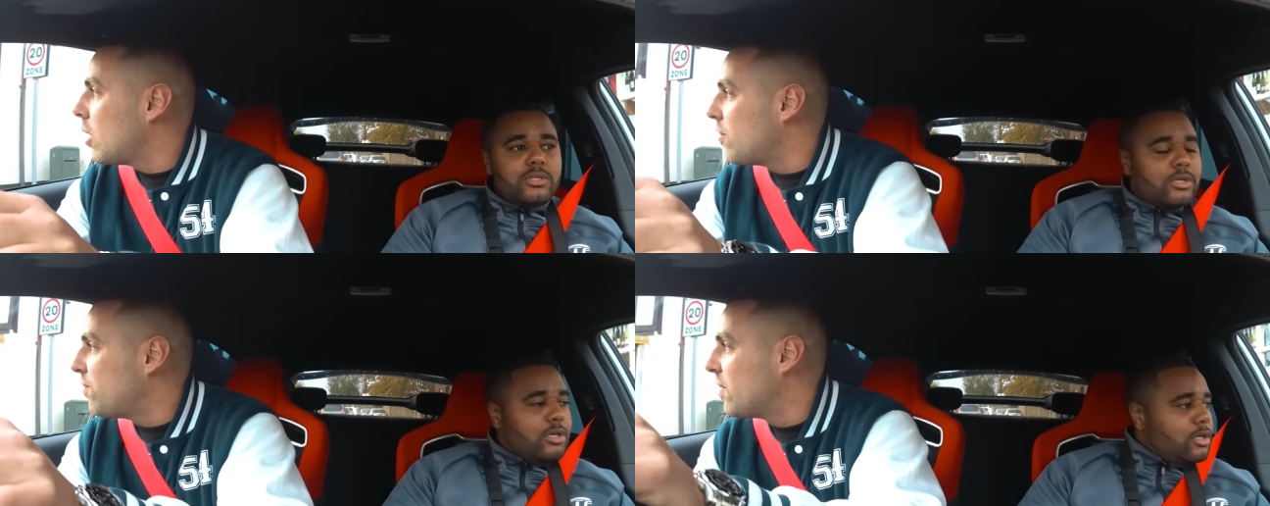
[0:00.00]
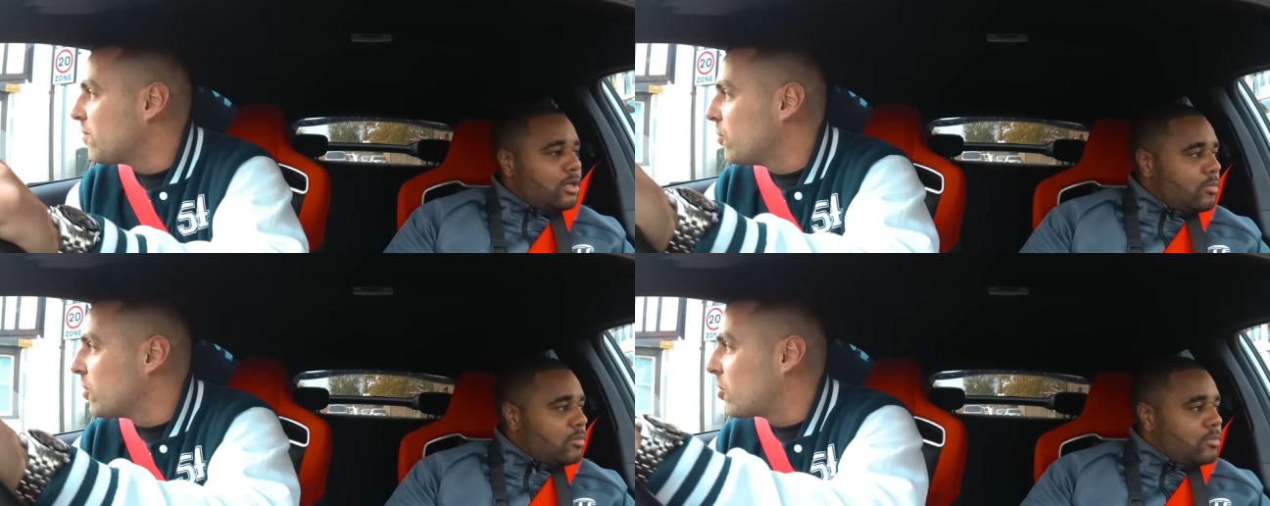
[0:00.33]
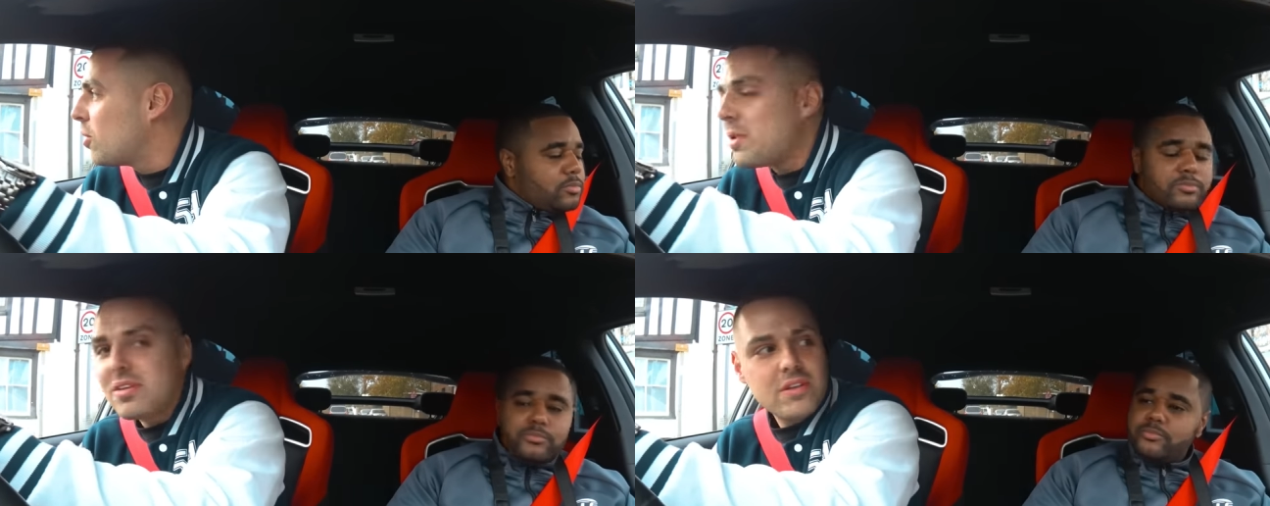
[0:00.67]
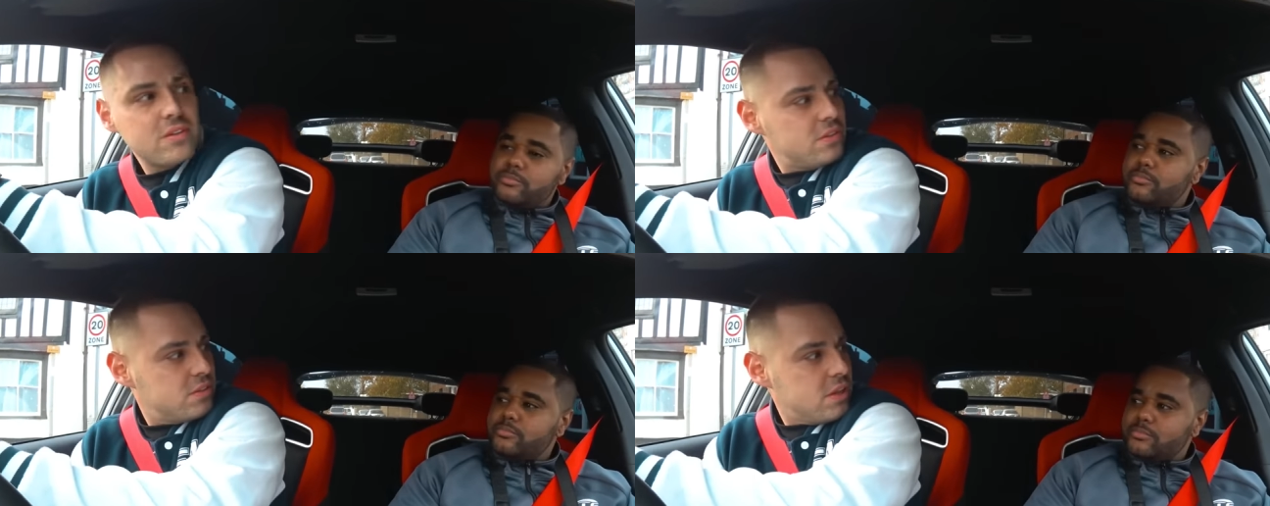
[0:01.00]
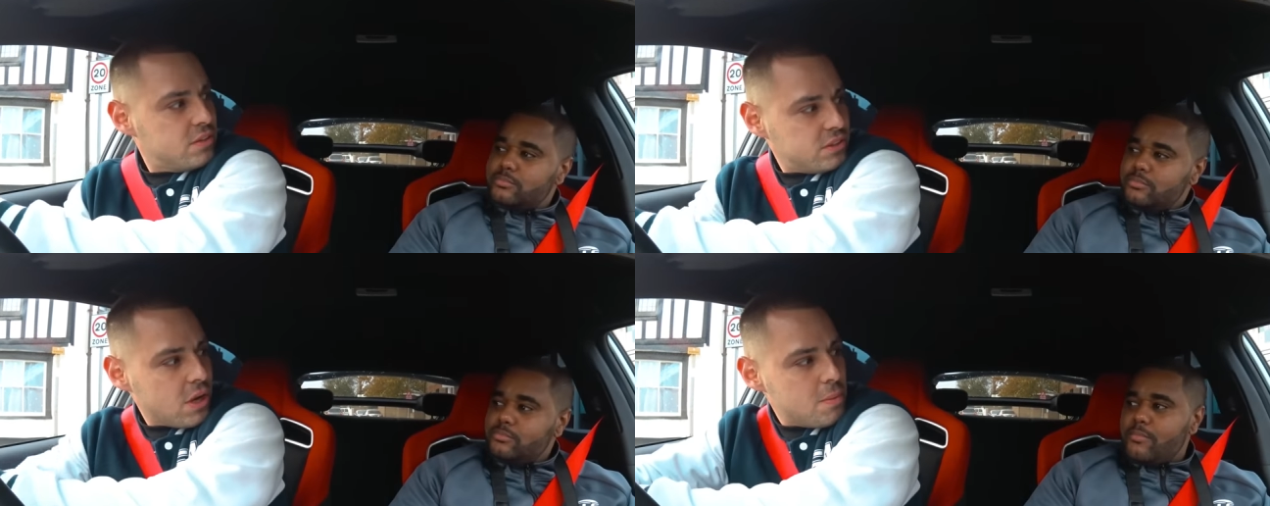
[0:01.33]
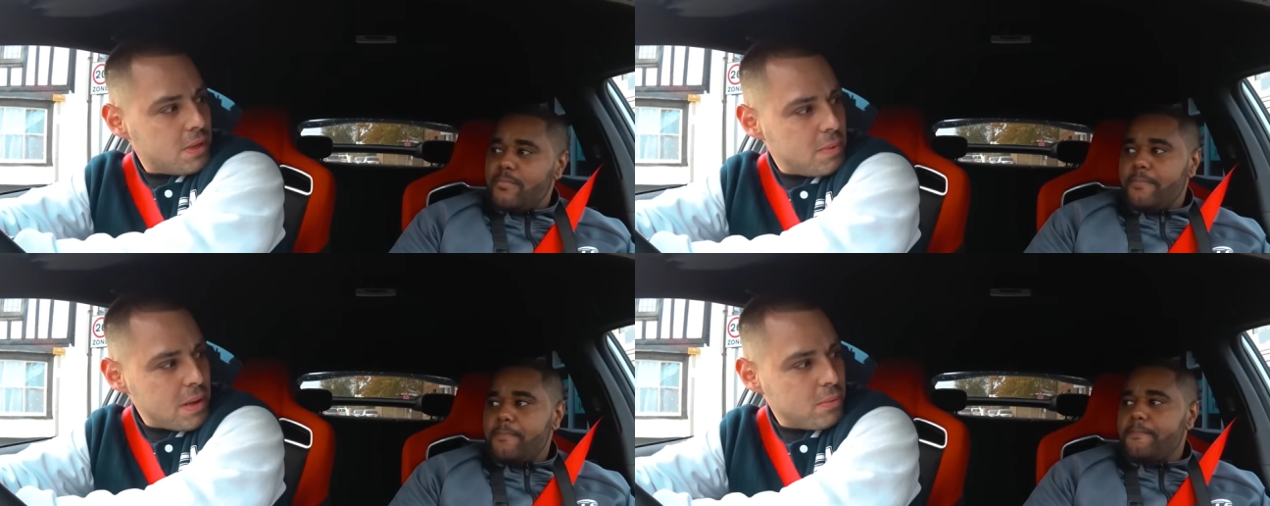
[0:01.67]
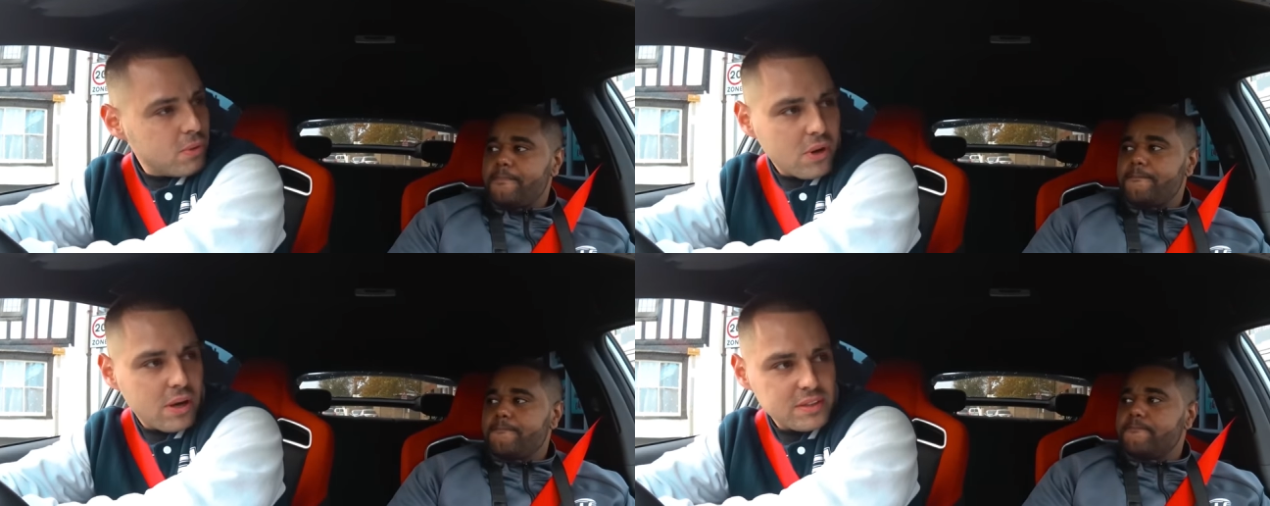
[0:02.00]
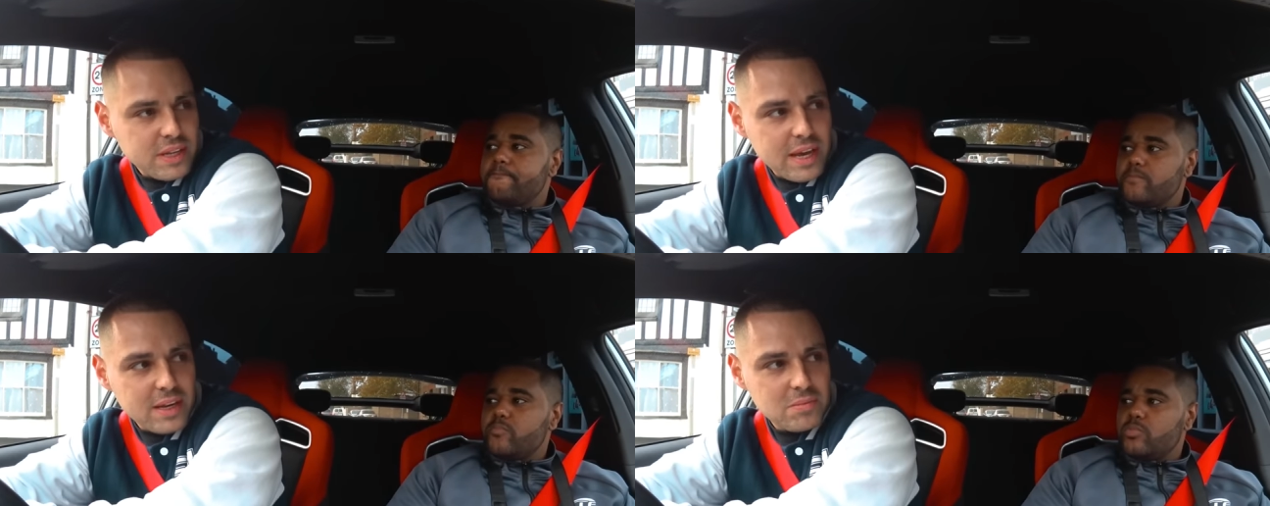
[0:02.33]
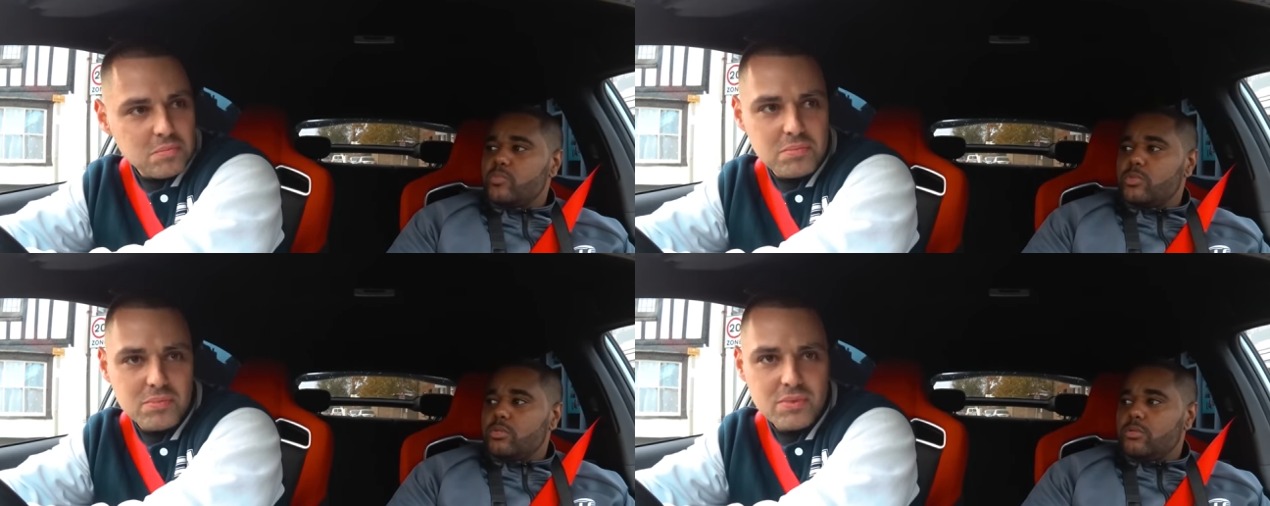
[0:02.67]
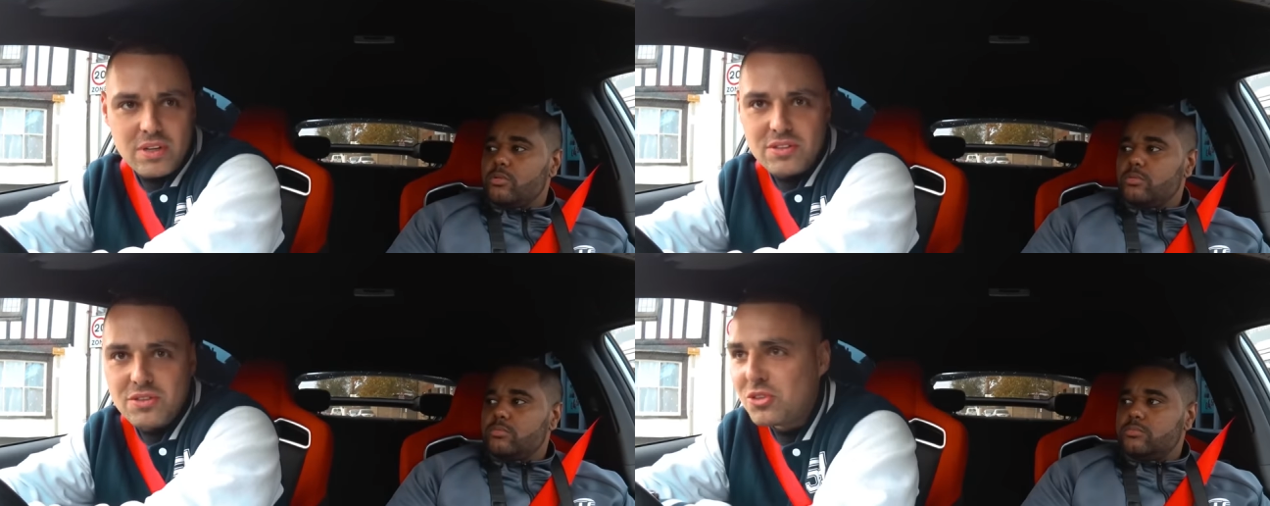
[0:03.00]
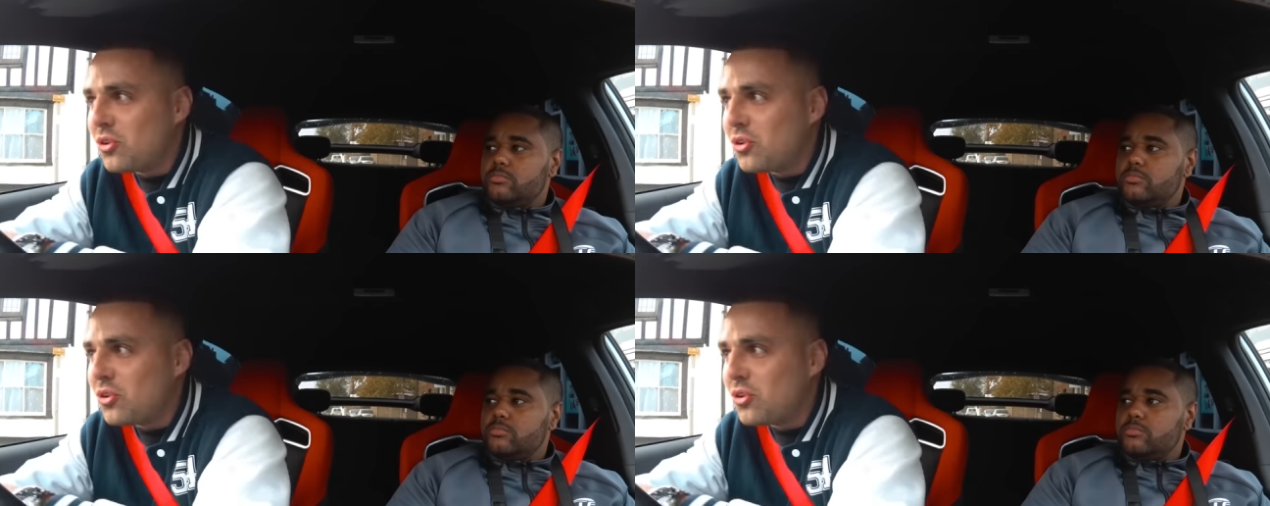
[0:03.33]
Speaker 1: I flicked uh, through the comments. There's, there's so many people like saying there's